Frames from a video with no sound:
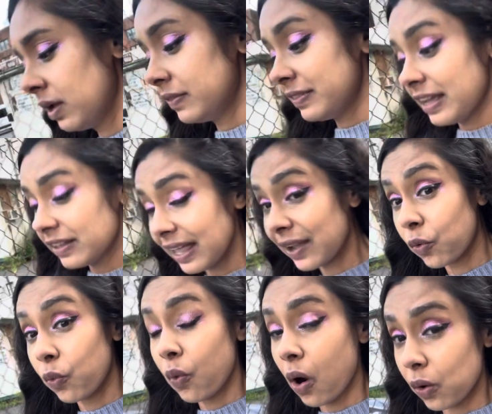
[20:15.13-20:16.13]
They like
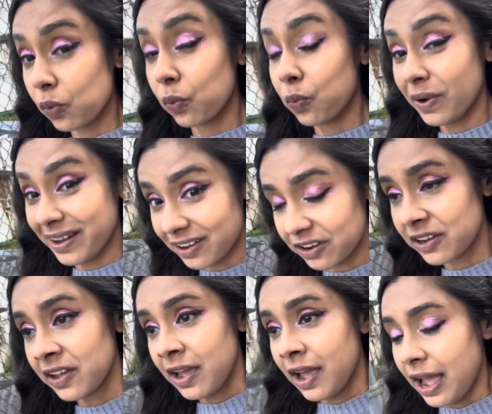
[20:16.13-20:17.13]
are weird,
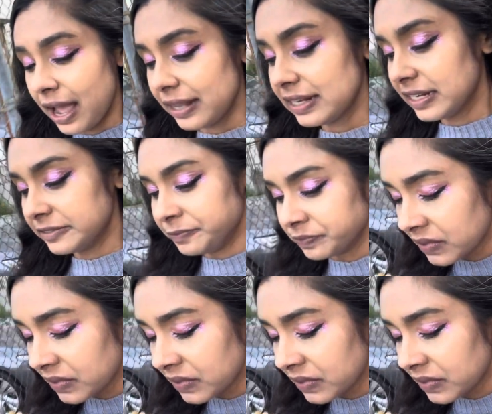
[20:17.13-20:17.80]
and then